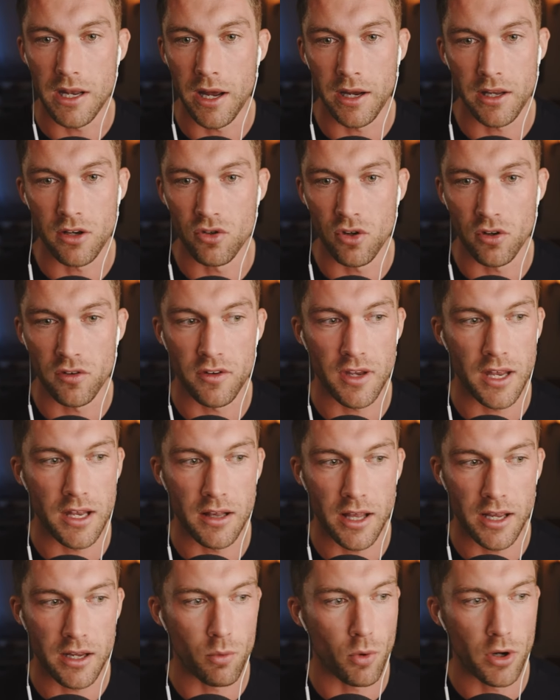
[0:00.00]
I can just say
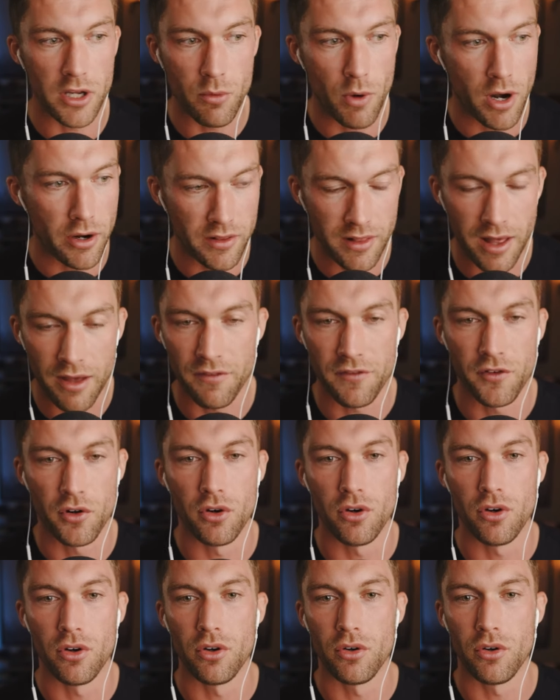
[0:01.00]
like, what are you wearing that
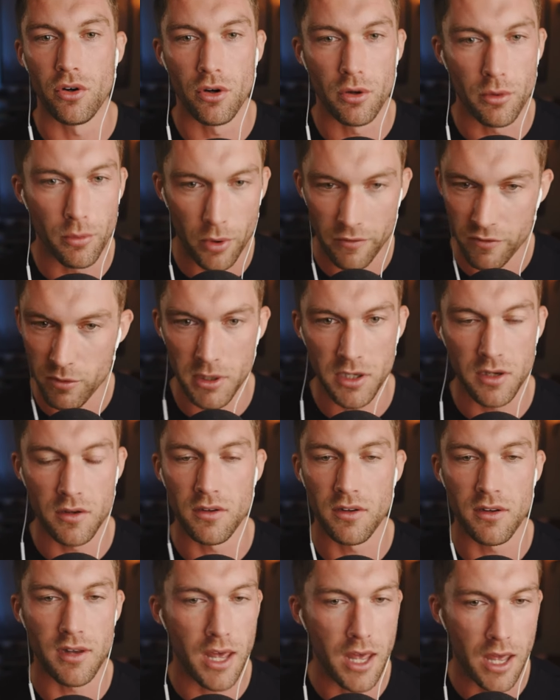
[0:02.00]
for? Or what have you been doing
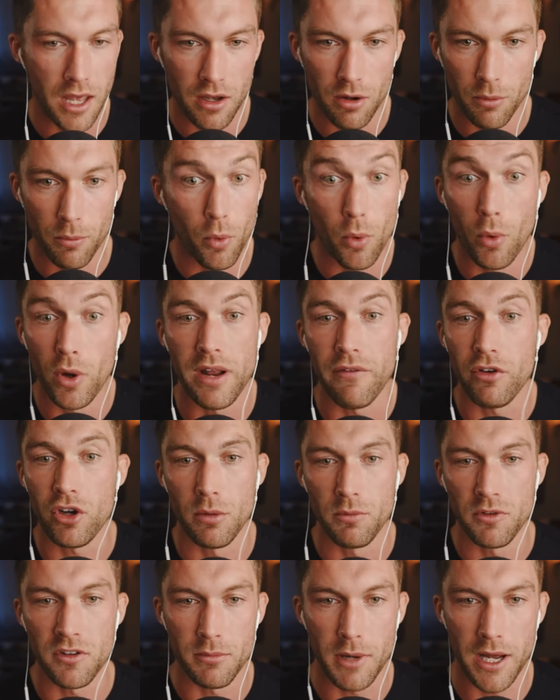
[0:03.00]
today? Or whatever
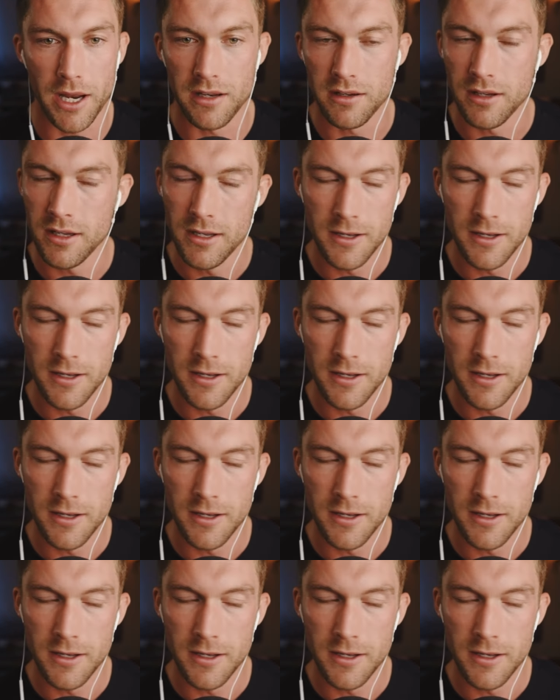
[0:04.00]
comes to mind.